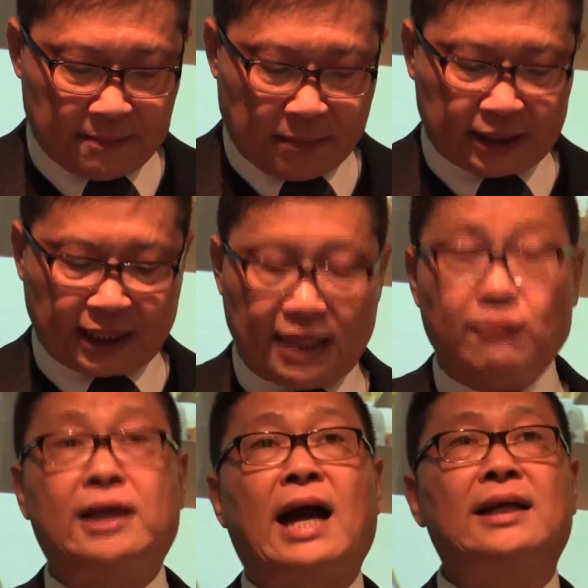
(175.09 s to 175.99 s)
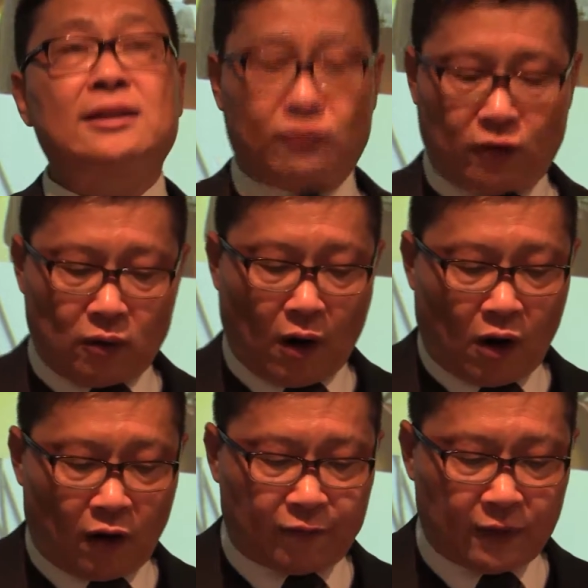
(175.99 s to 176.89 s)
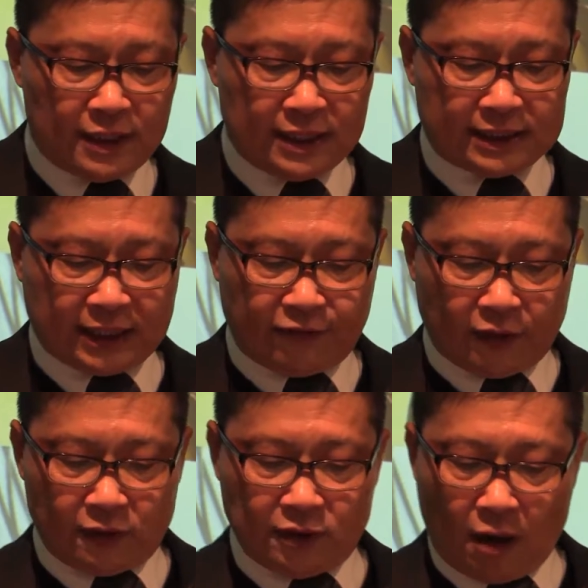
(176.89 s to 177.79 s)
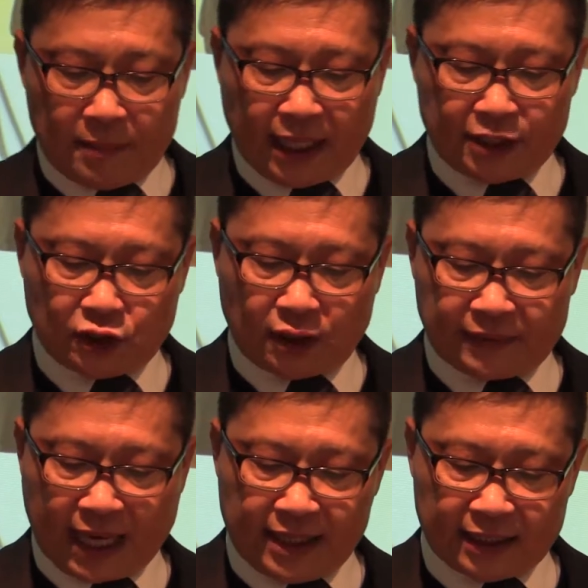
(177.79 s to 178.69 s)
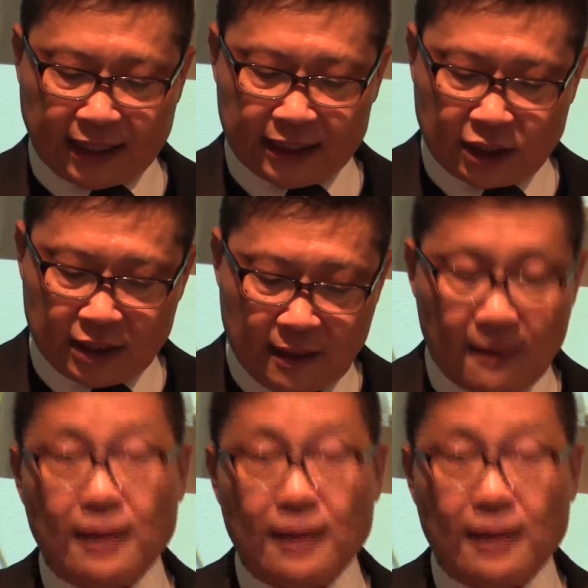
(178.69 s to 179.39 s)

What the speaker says: particularly regarding the role of civil nomination of candidates.